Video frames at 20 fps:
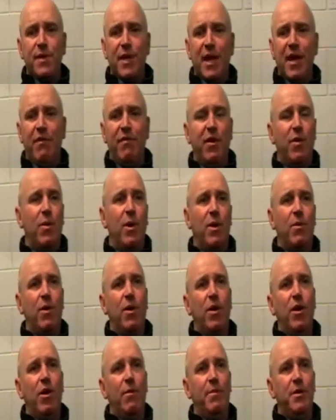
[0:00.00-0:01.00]
every week we've
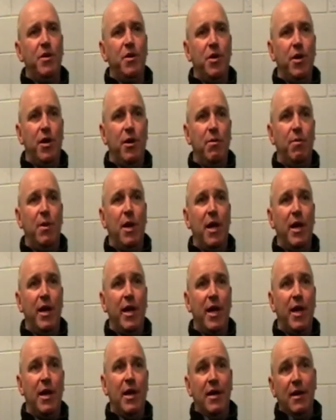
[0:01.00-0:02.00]
got an opportunity to play,
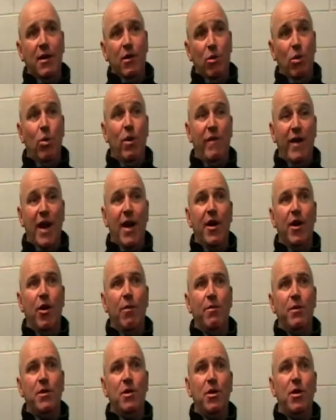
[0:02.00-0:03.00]
or we've had an
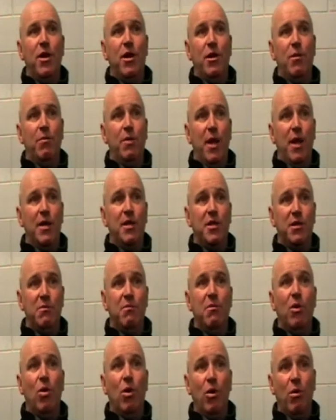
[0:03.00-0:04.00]
opportunity to play
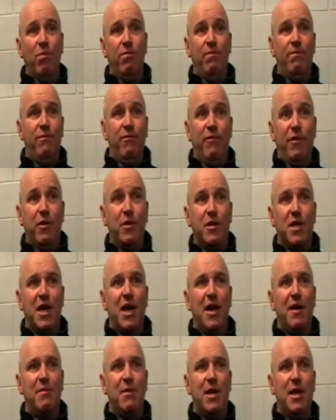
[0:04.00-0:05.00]
some more first
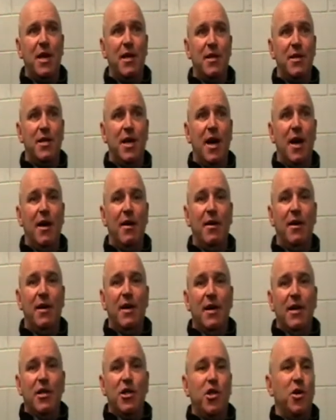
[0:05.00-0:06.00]
game kids. So
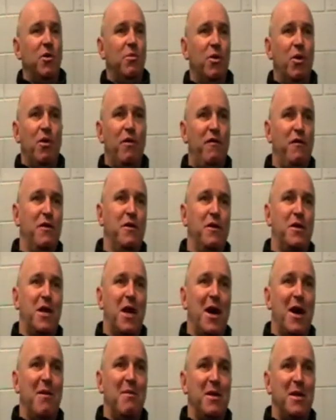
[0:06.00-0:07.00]
2 more first
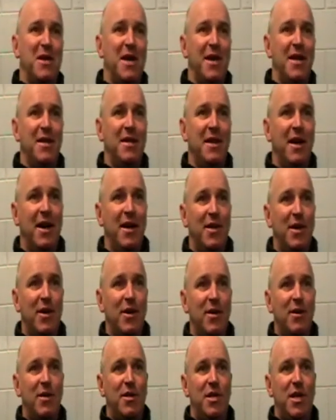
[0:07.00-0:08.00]
gamers again today. They
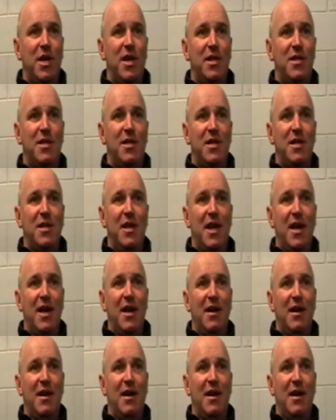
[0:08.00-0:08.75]
got a chance in